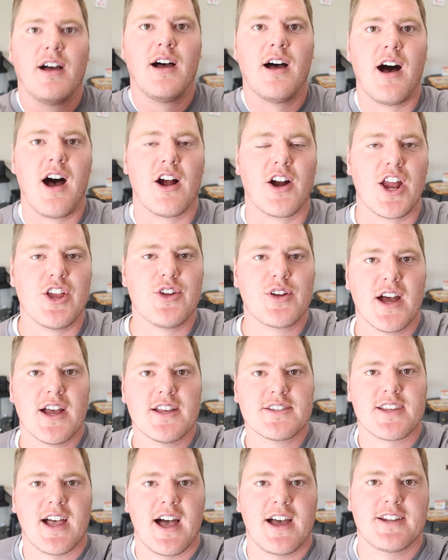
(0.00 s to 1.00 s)
All right, you
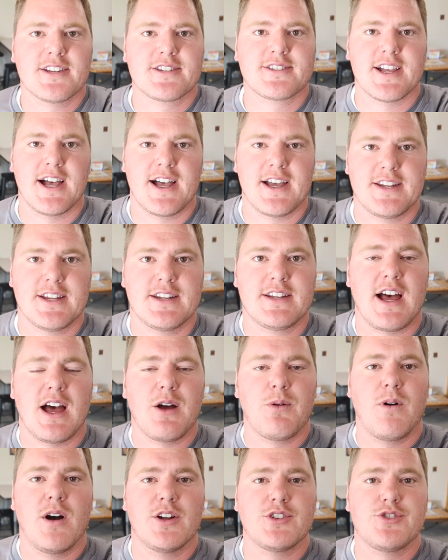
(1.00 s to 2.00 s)
guys, I decided
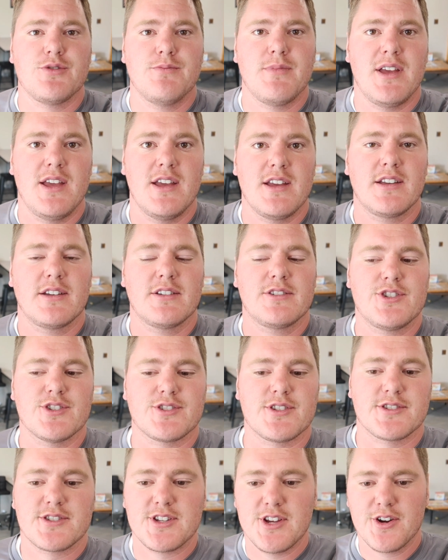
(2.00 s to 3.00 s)
I want to make
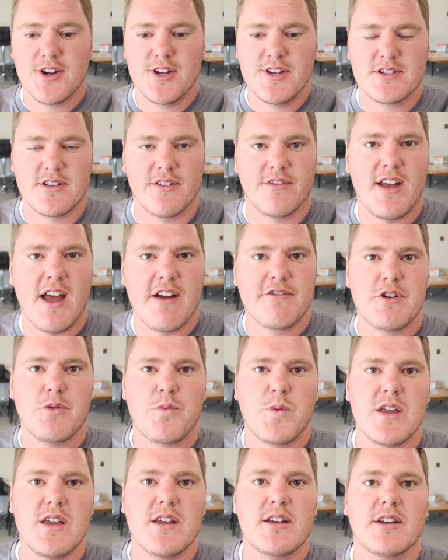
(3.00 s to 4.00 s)
just a series of every
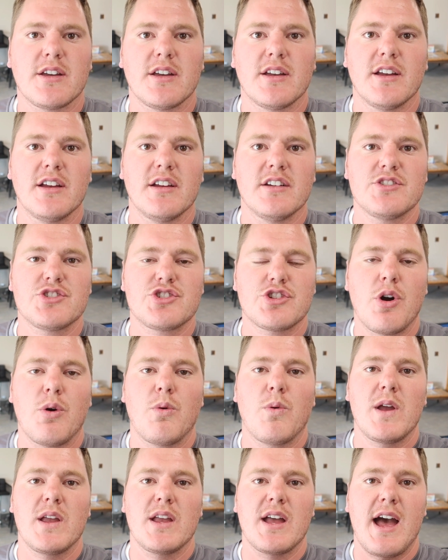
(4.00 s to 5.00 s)
week
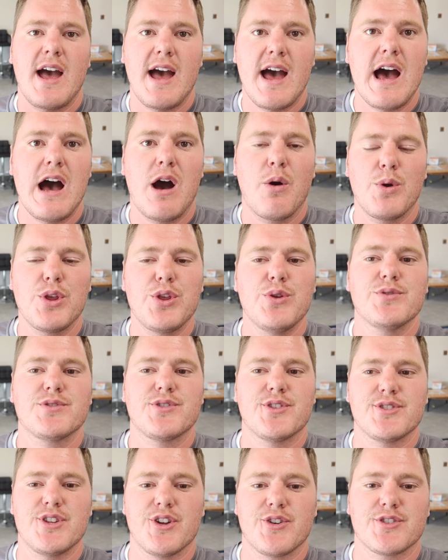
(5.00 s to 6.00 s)
showing how we use
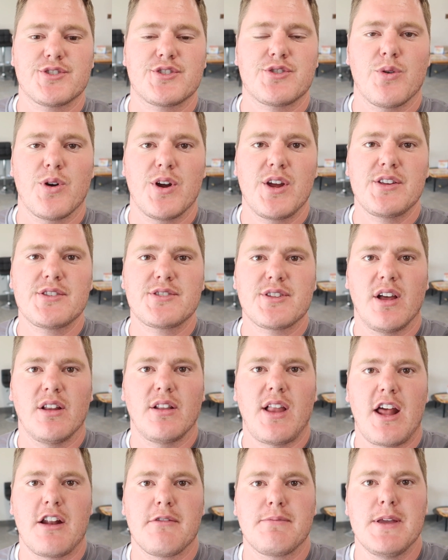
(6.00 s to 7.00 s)
the secret stories. A
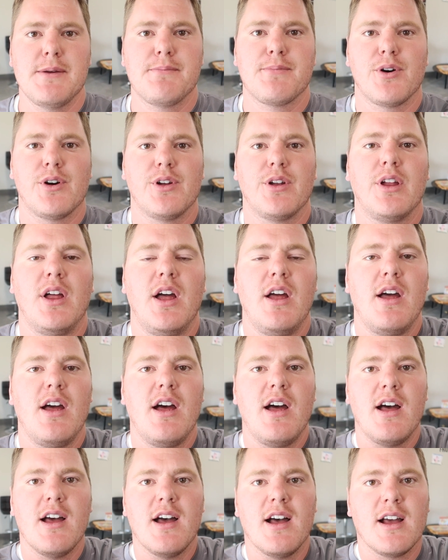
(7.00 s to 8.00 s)
lot of people
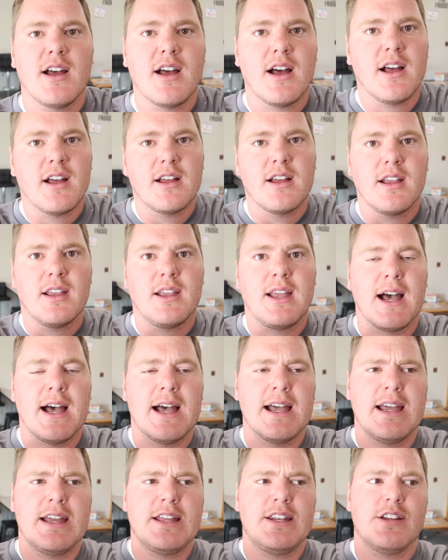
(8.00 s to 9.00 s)

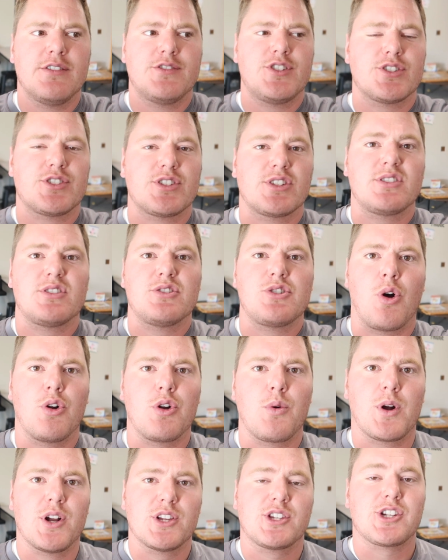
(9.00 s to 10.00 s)
kind of just don't
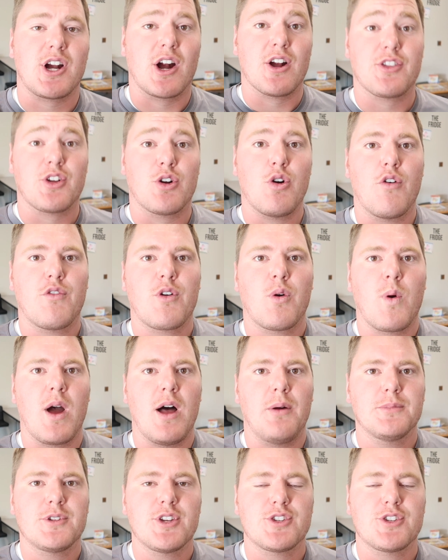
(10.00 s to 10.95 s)
know where to start. They're overwhelmed.